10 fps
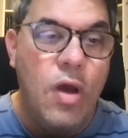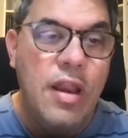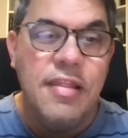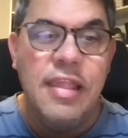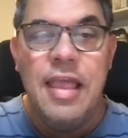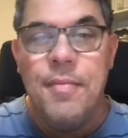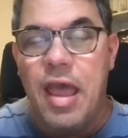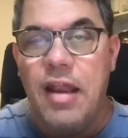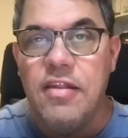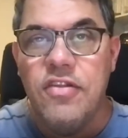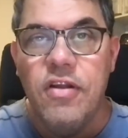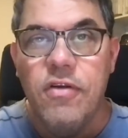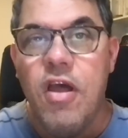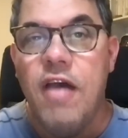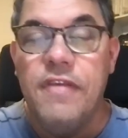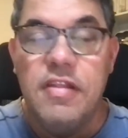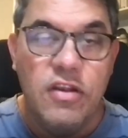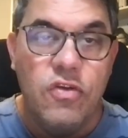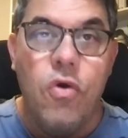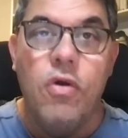What is EM? How did the sheriff office
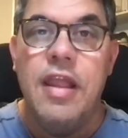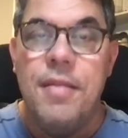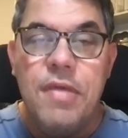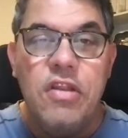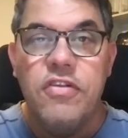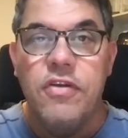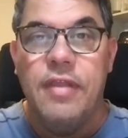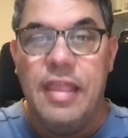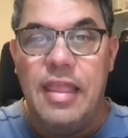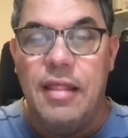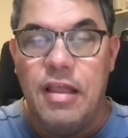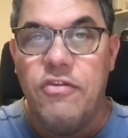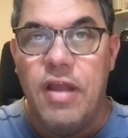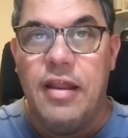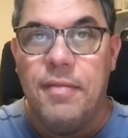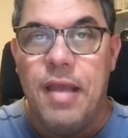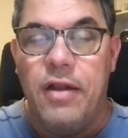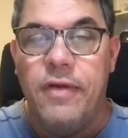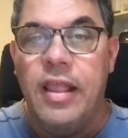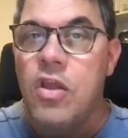and court administer electronic
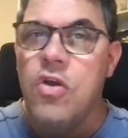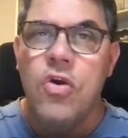monitoring?